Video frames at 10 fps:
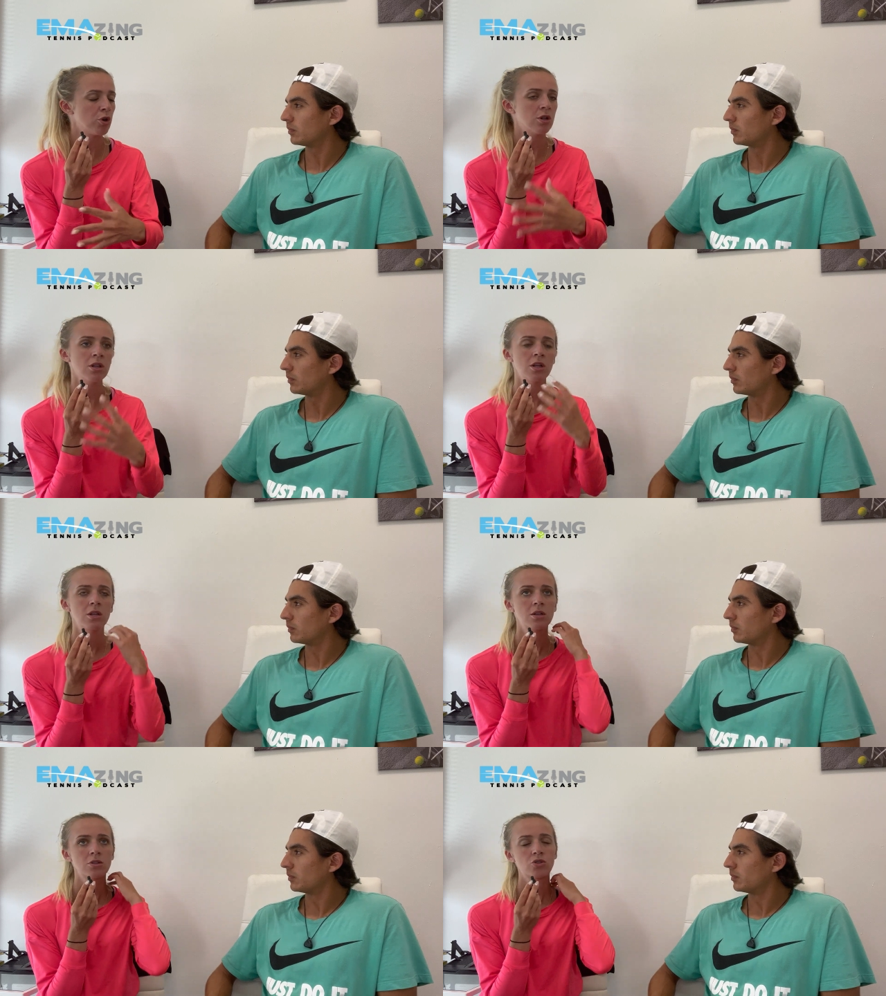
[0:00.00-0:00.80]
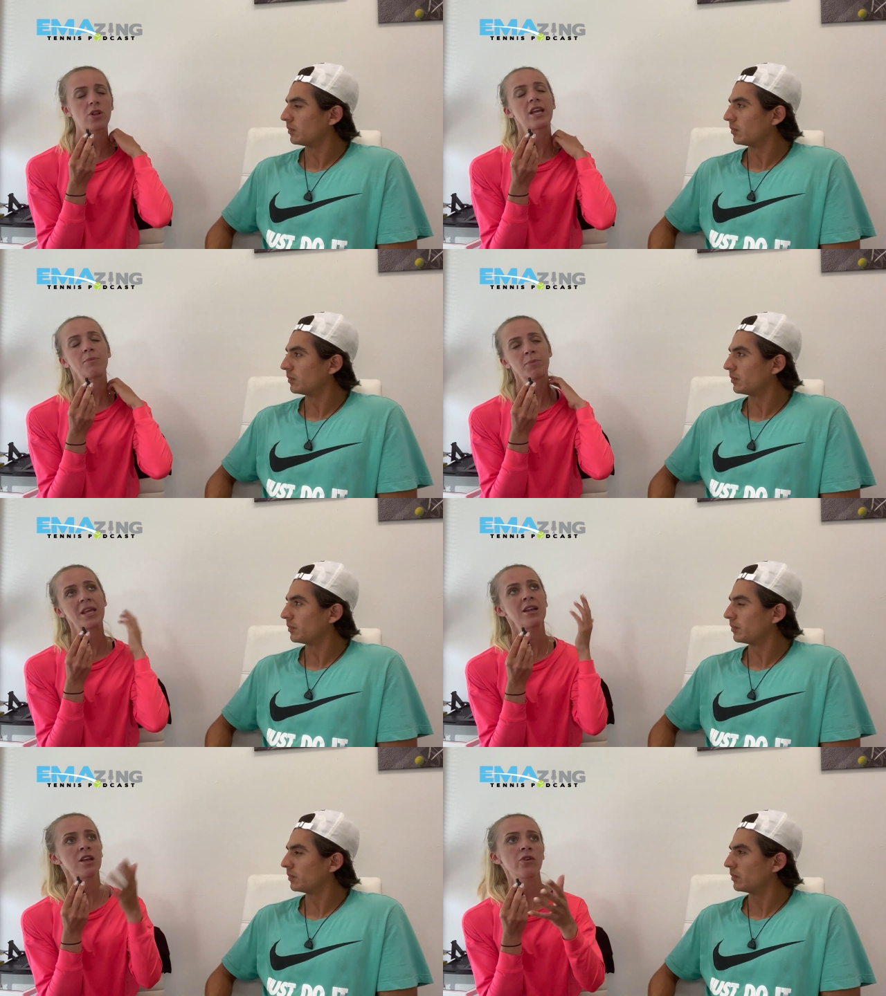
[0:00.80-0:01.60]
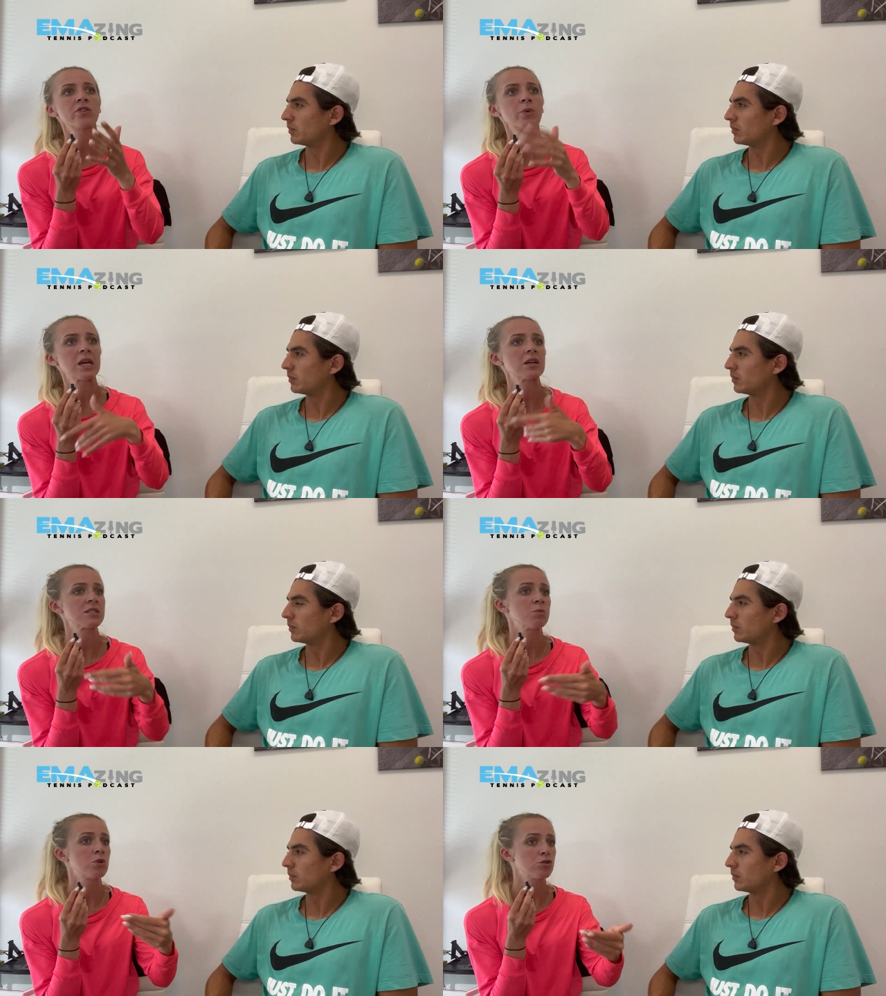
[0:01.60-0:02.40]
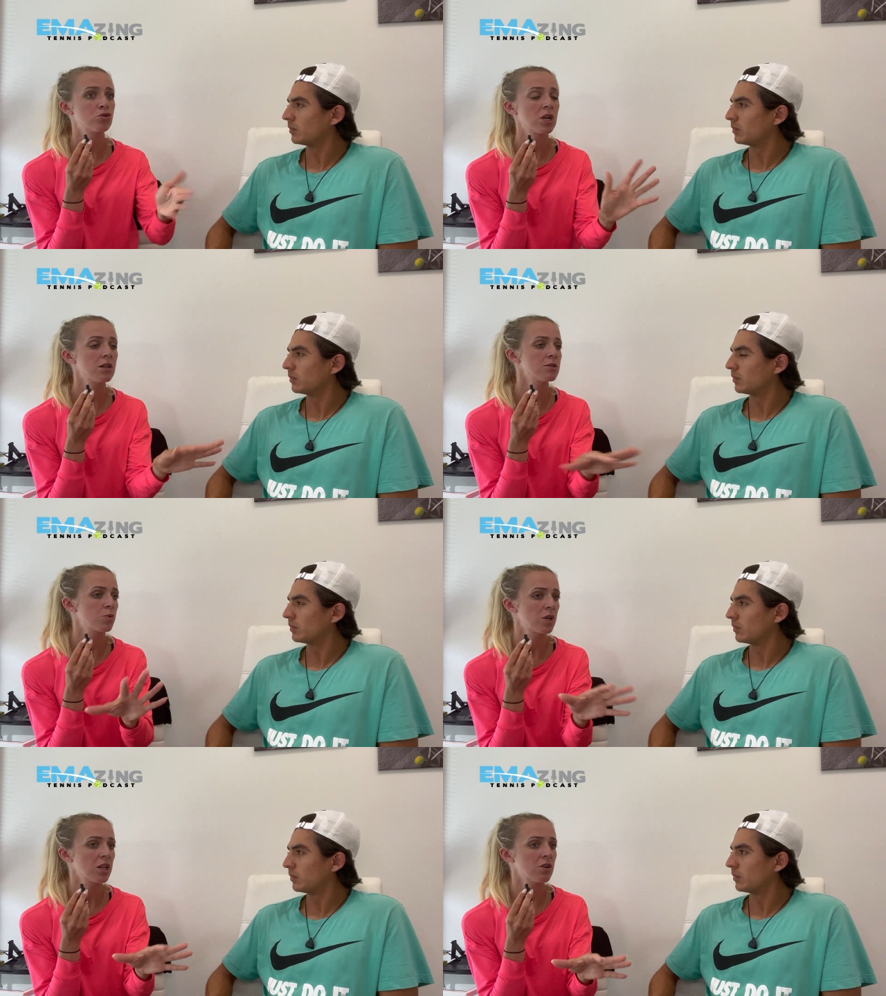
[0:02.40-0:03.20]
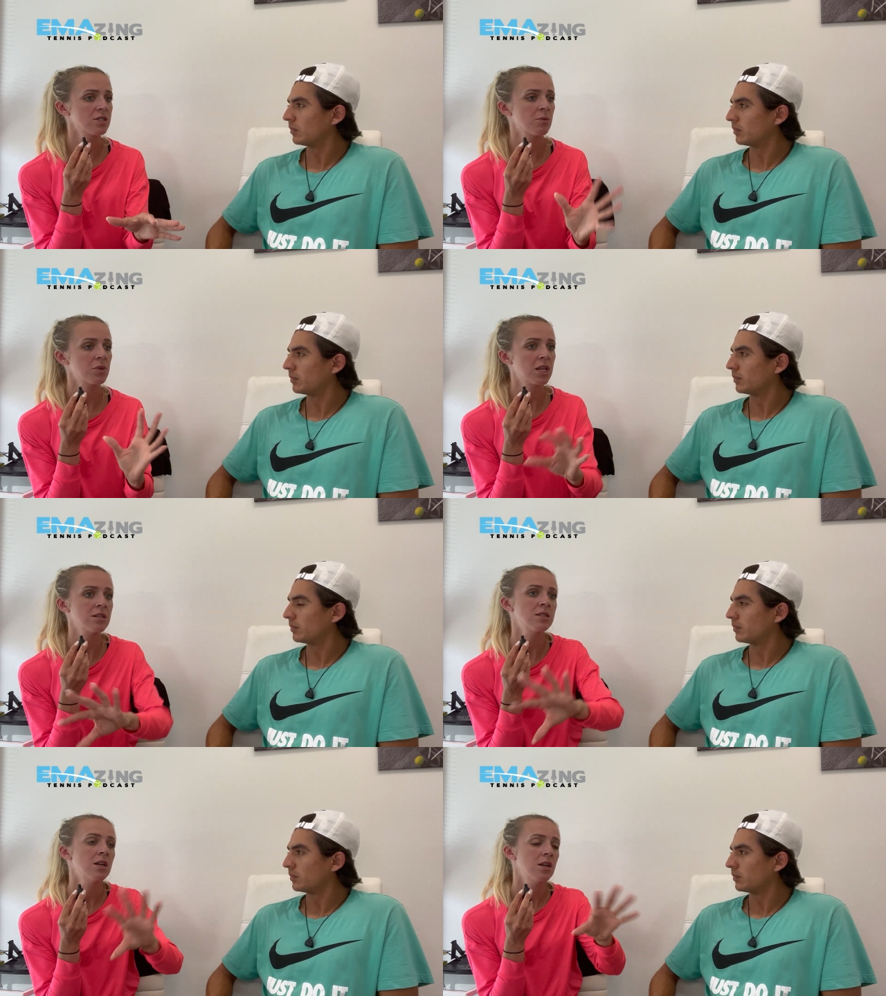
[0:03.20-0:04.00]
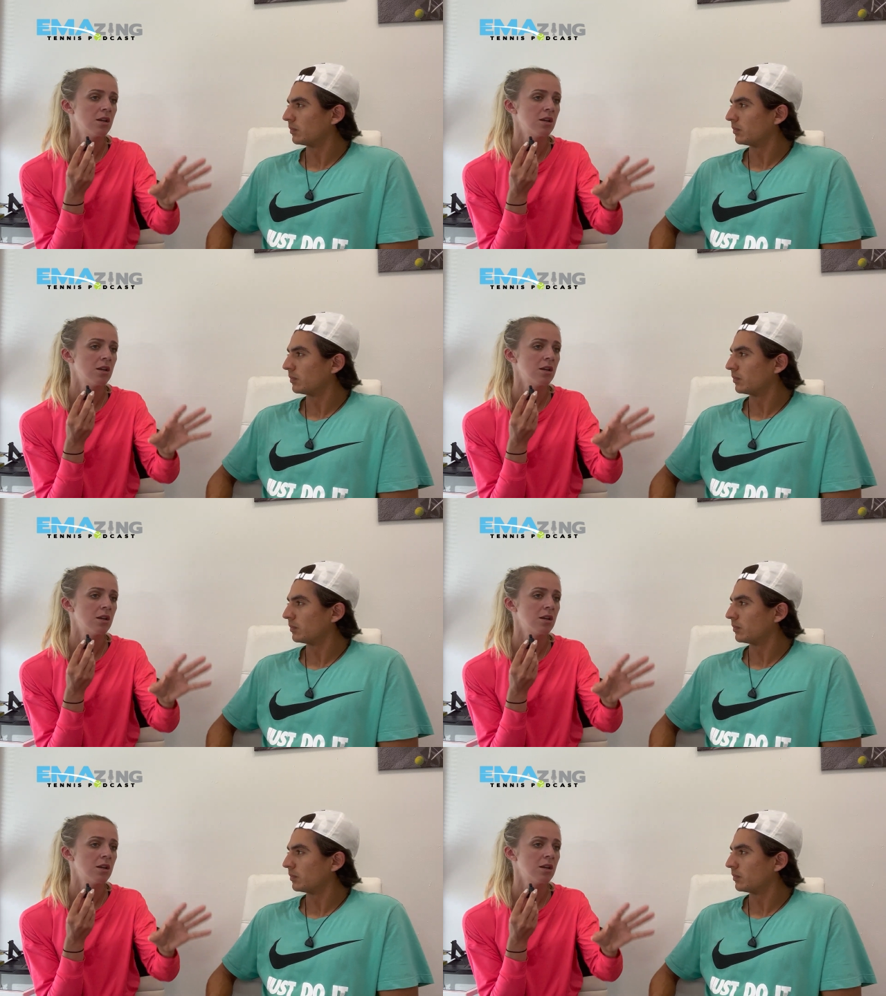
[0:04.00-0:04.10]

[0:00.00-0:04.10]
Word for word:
Speaker 1: ball. So like beginning of the week, it's more drills, working on some things.